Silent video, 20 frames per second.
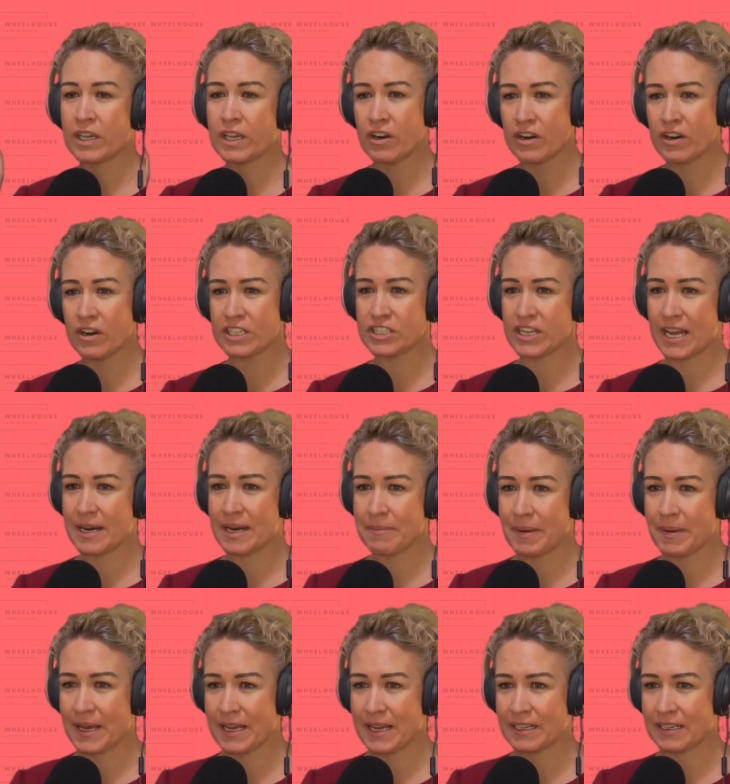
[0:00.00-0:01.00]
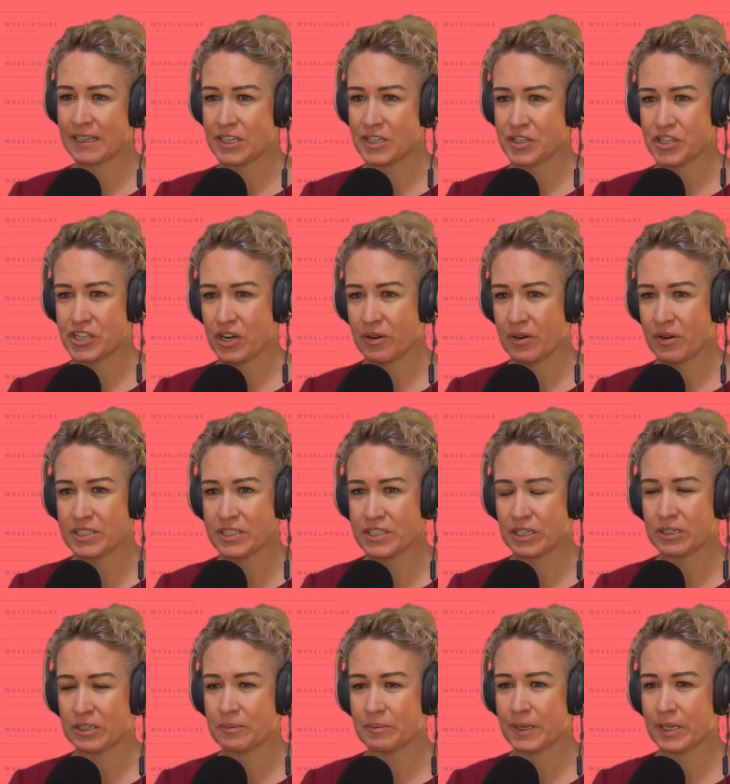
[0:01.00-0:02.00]
We can only chat about it and show it,
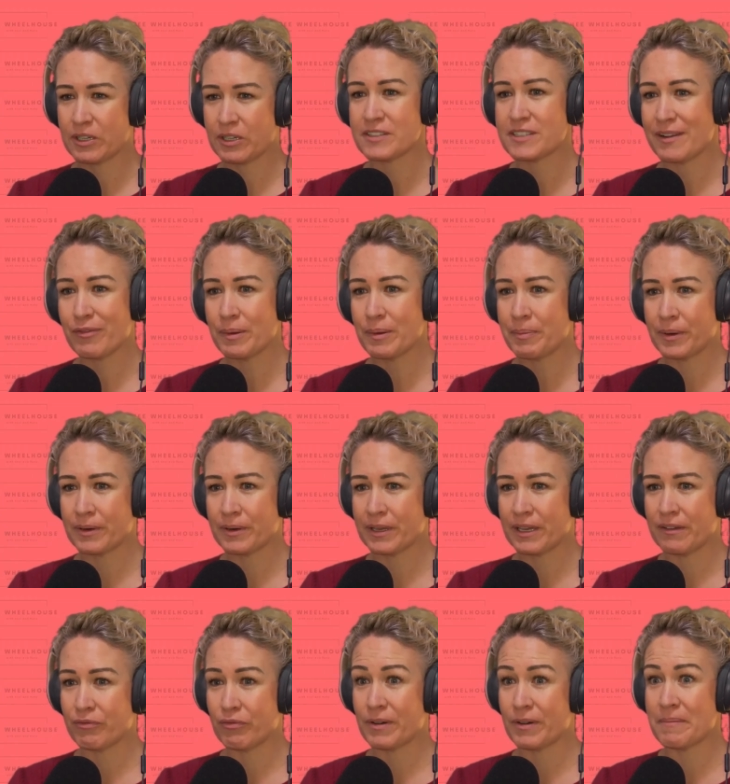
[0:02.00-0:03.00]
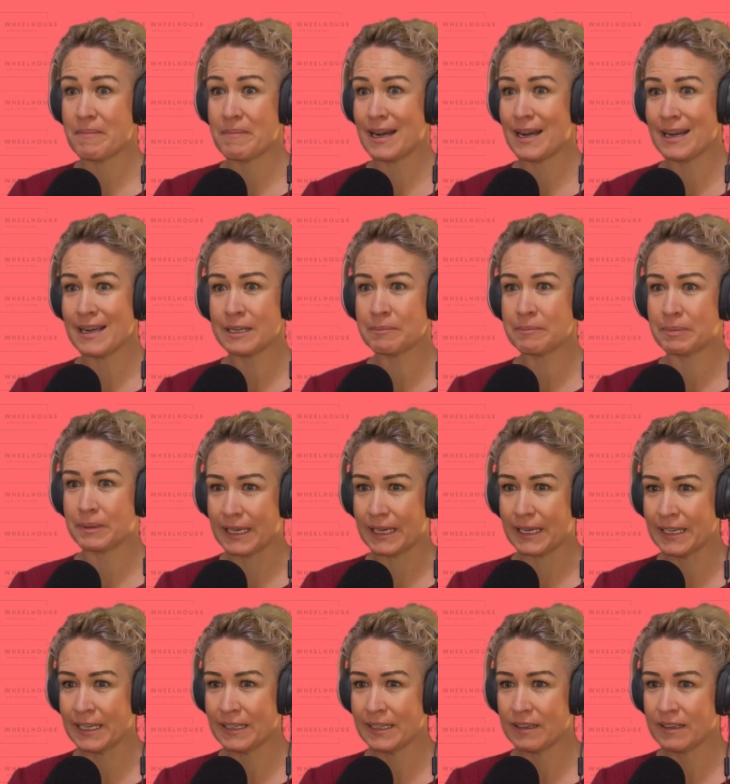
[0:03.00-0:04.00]
Joel, because everybody
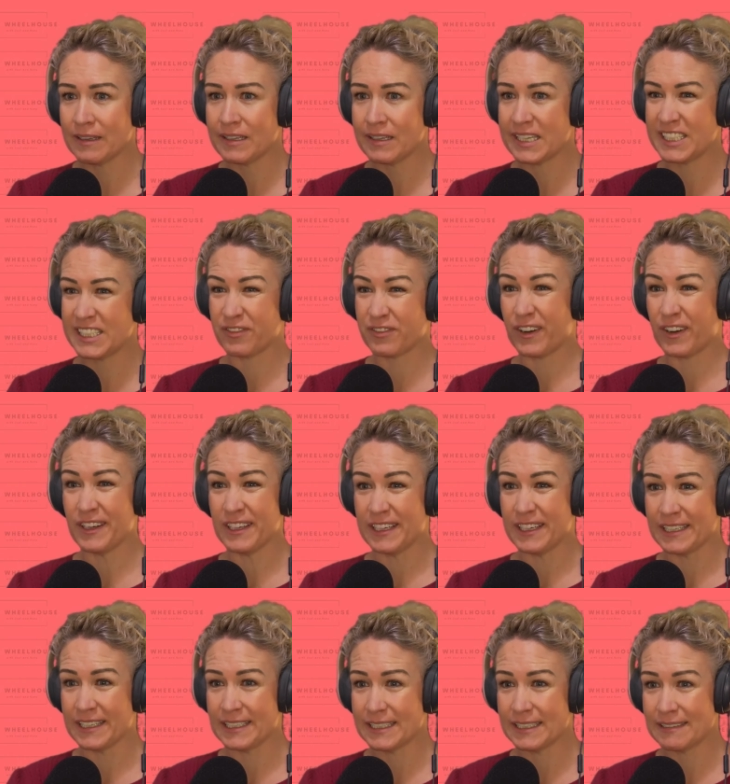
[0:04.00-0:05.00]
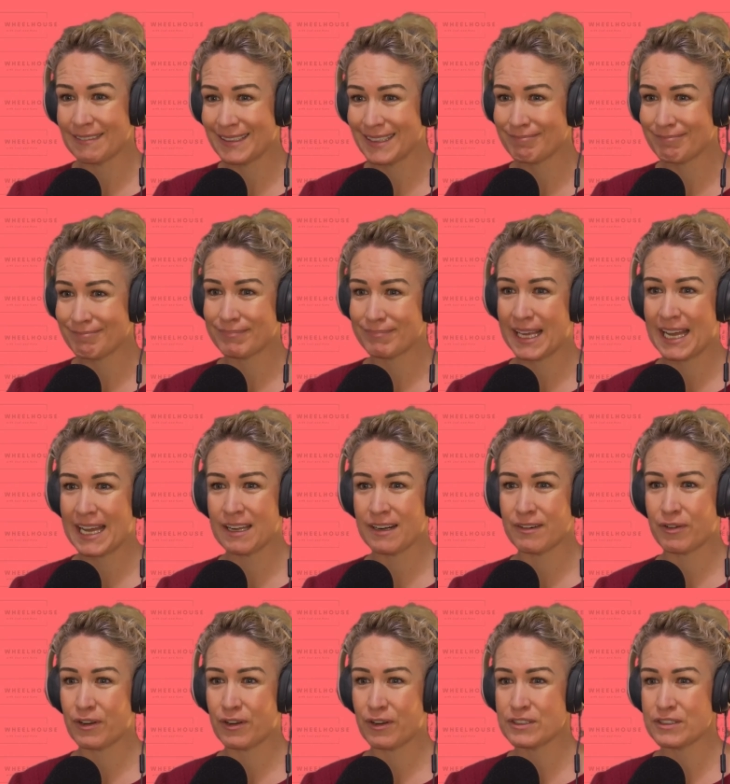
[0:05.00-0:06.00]
remarkably is fine, yeah. like
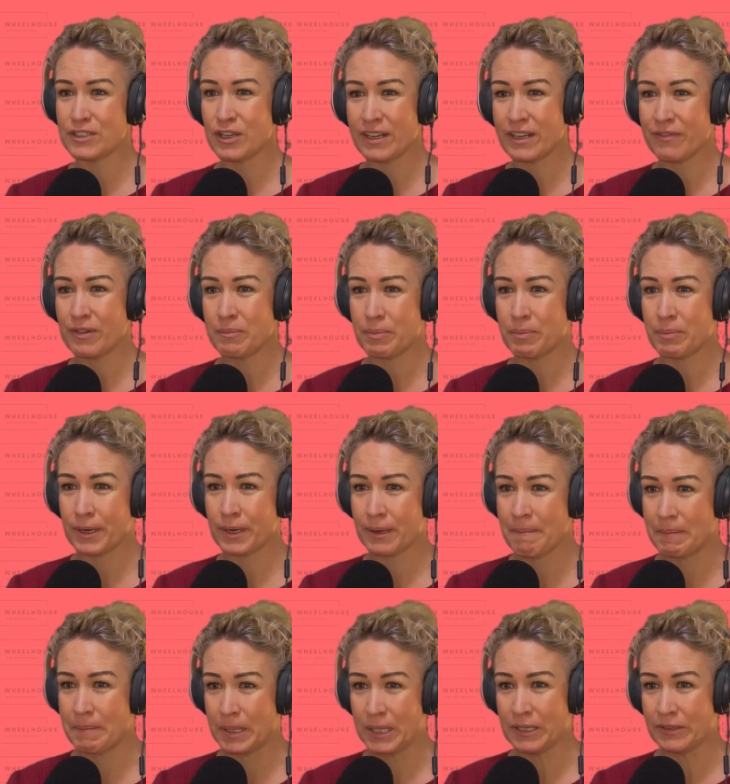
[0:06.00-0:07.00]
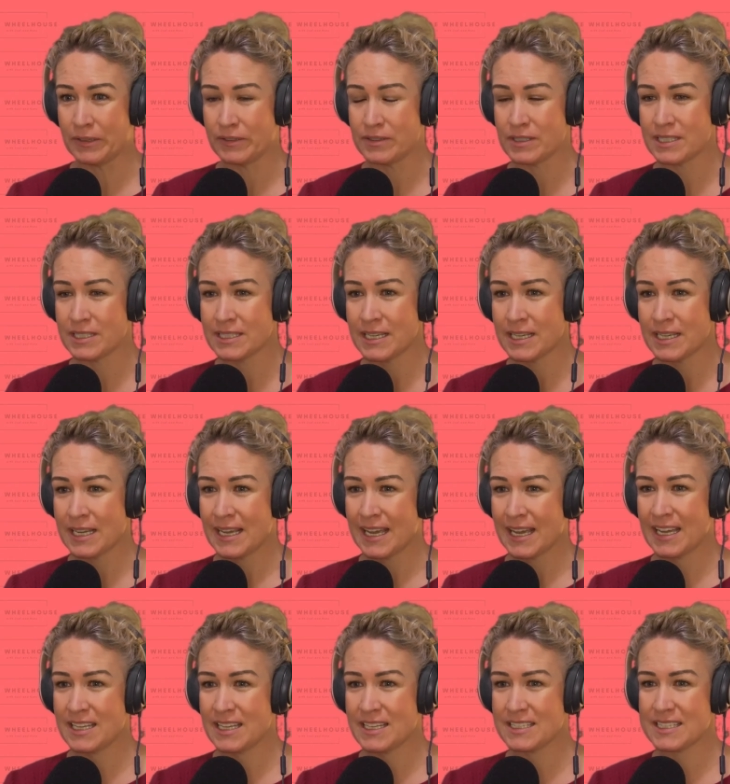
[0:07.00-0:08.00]
out of not even broken bones.
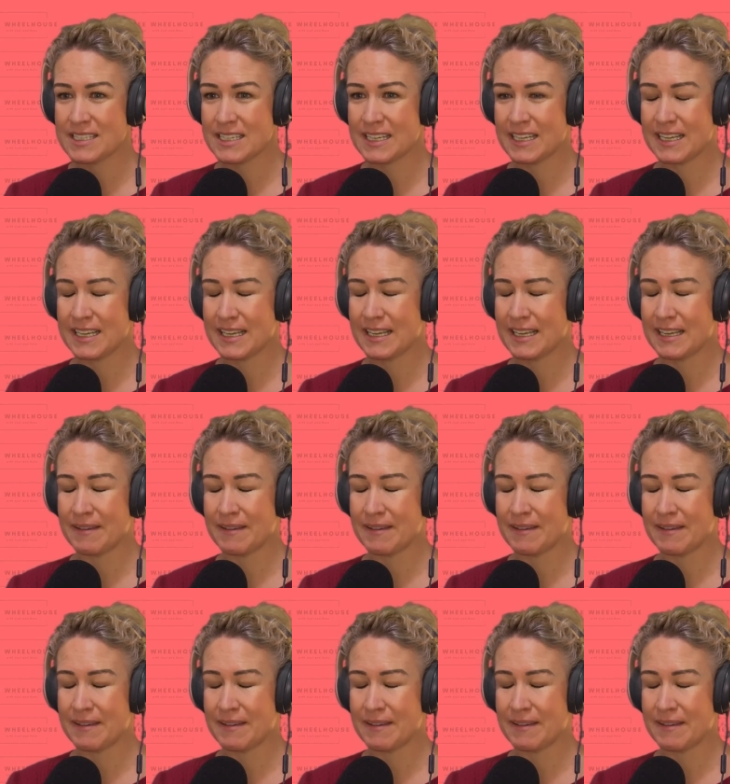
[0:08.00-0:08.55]
And